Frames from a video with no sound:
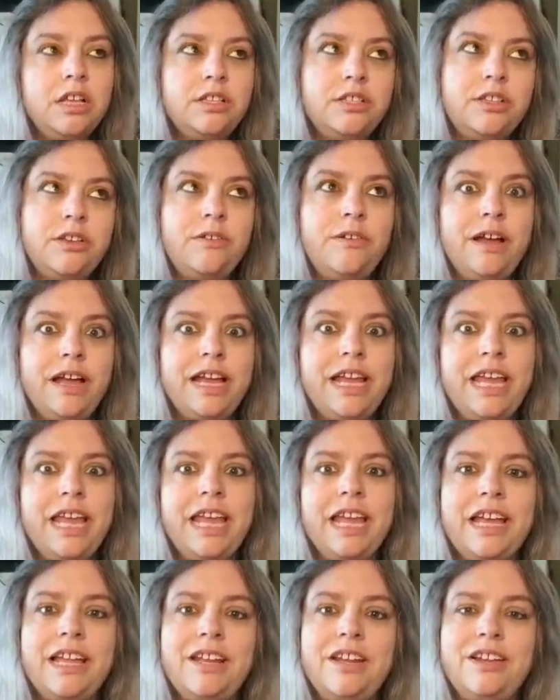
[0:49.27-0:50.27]
So I
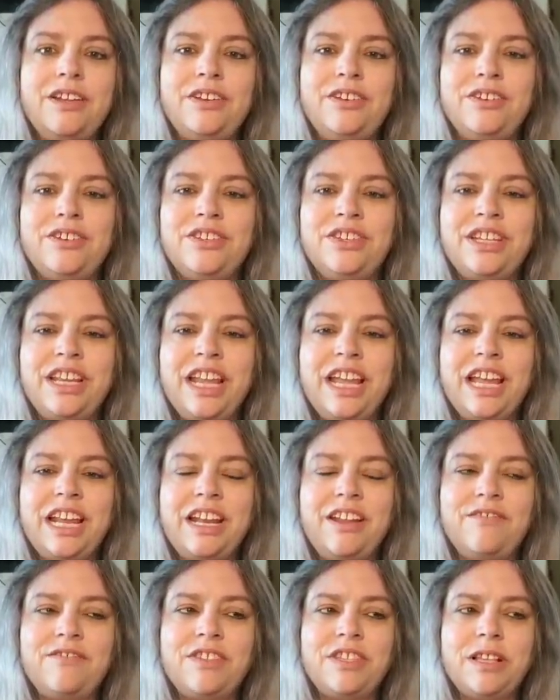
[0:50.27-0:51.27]
can
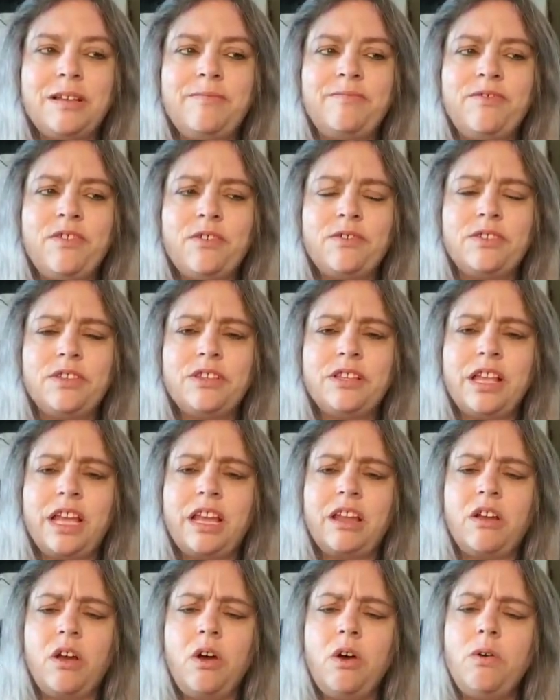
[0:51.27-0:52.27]
understand if some folks is
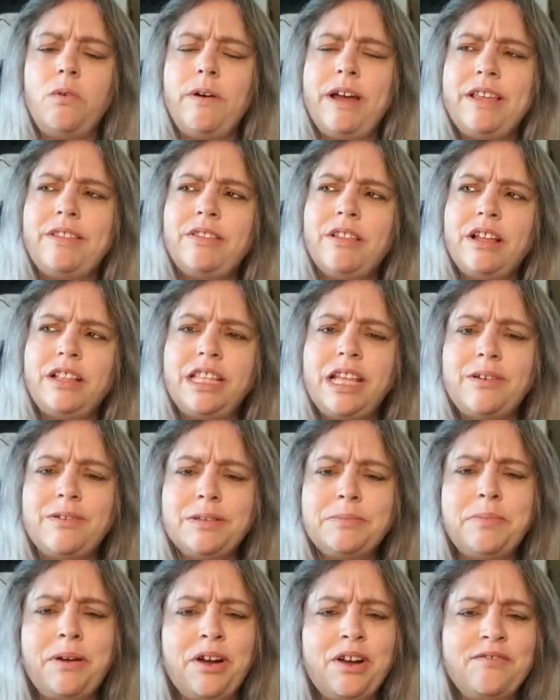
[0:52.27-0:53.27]
like, oh, I thought that
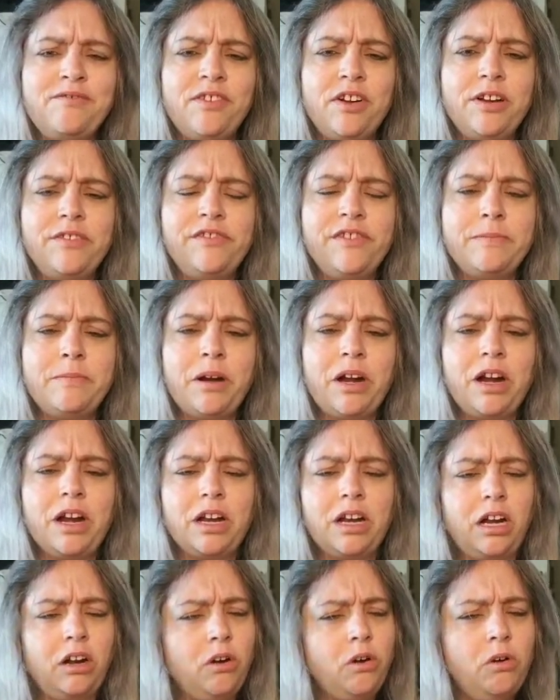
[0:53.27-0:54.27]
was part of Irving
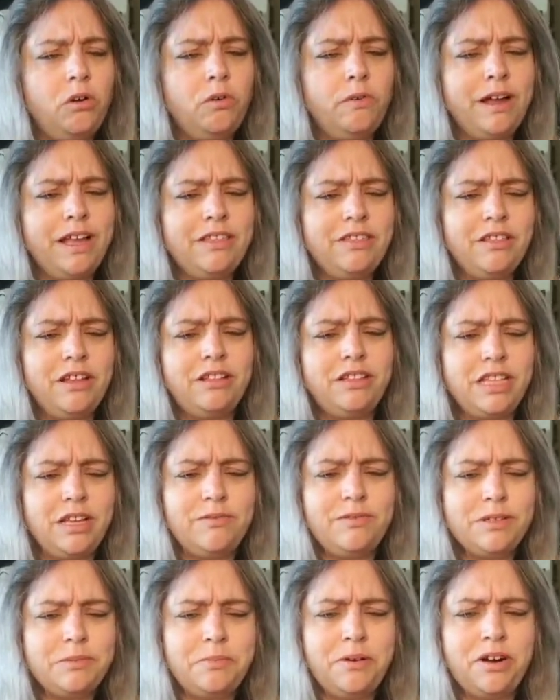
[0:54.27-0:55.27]
Park, or oh, I thought
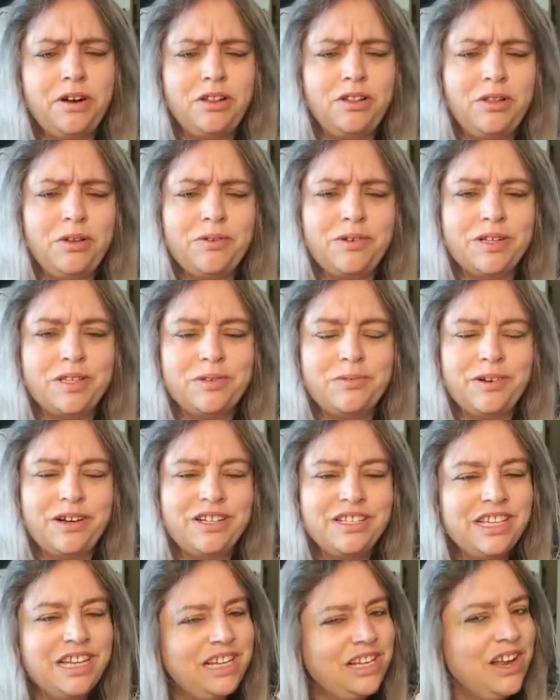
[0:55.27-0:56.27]
that was part of Logan
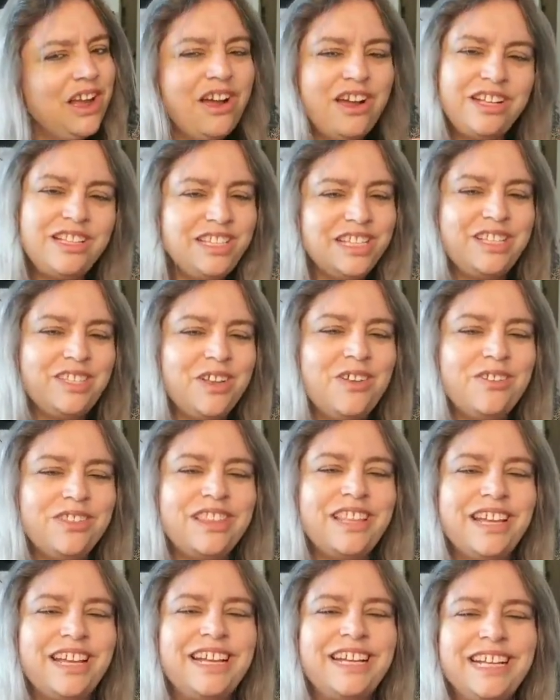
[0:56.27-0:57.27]
Square. It's like, no, it's its
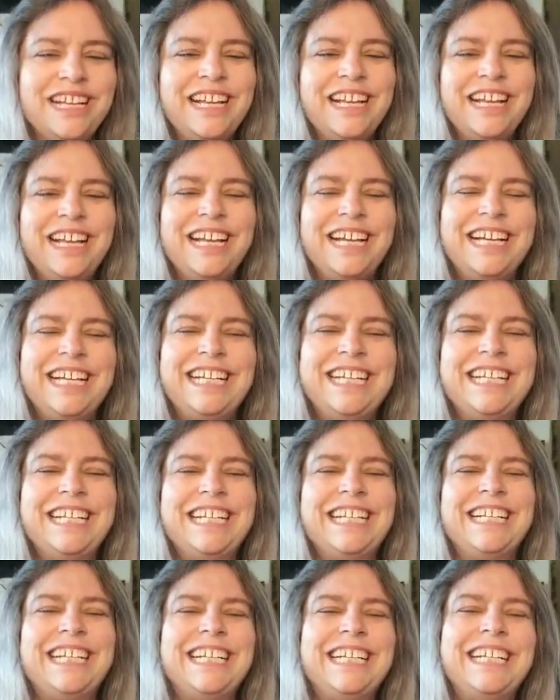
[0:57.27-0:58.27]
own thing.
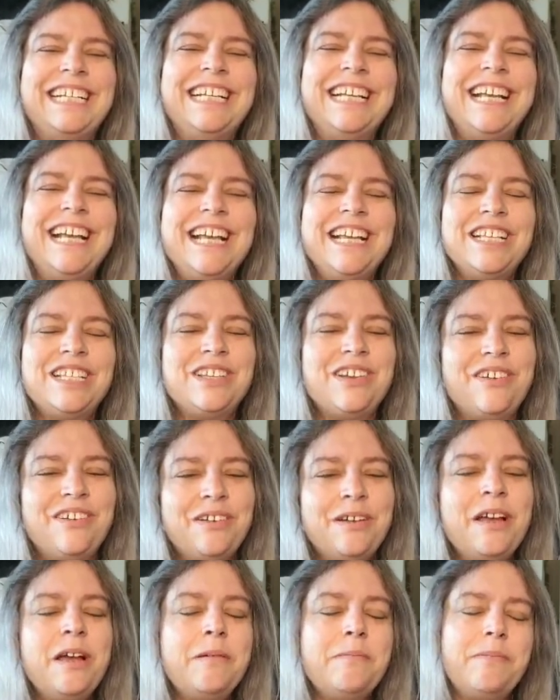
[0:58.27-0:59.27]

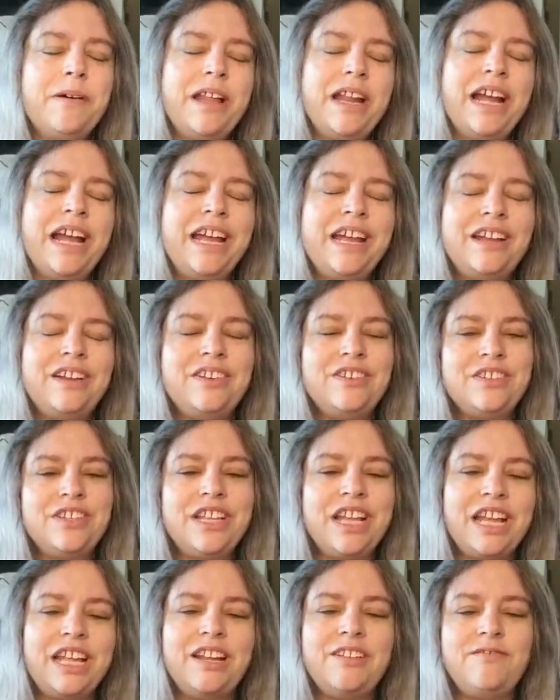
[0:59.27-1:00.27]
But I
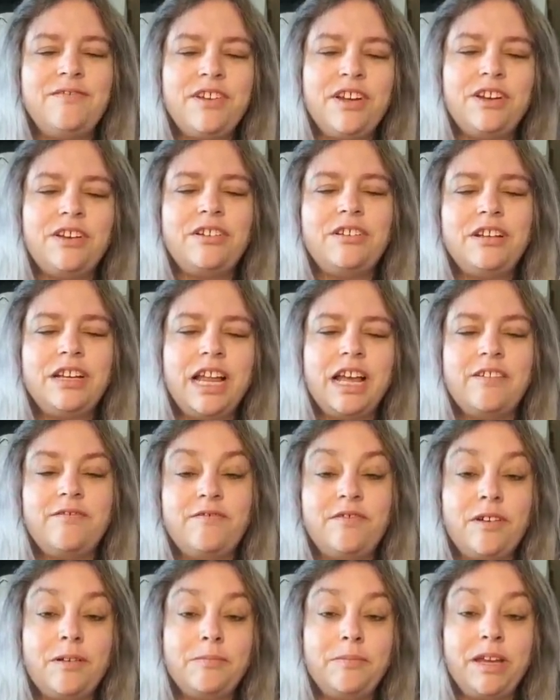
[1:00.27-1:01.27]
understand if you're not
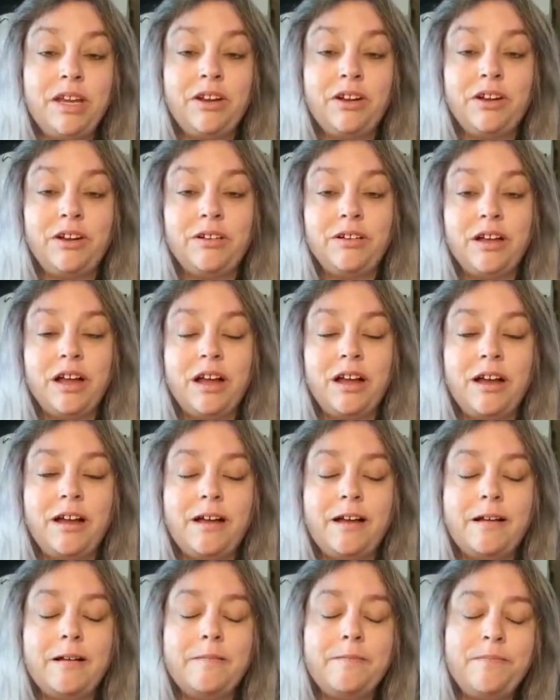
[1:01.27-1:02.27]
from here
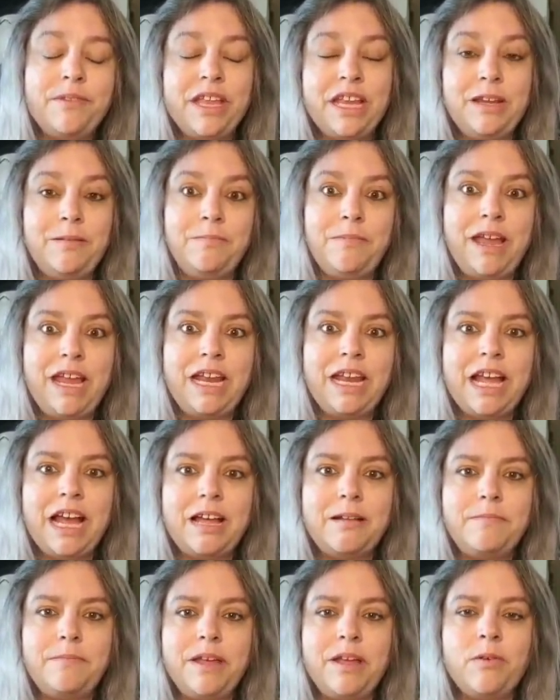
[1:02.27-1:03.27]
and you may
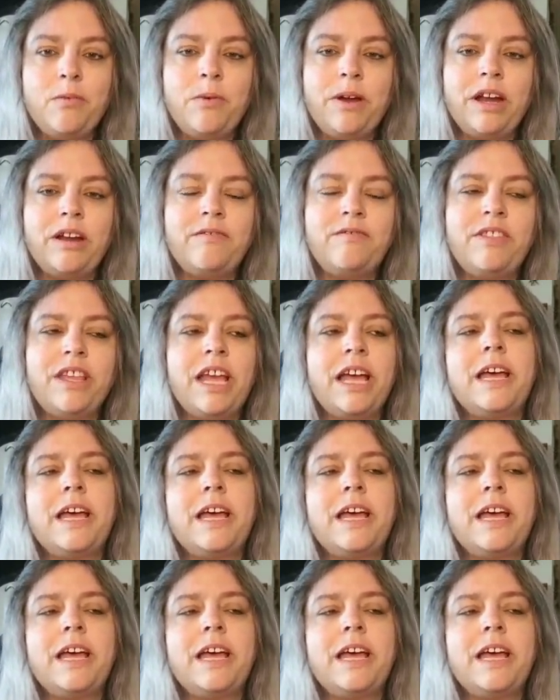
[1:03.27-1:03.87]
not be aware of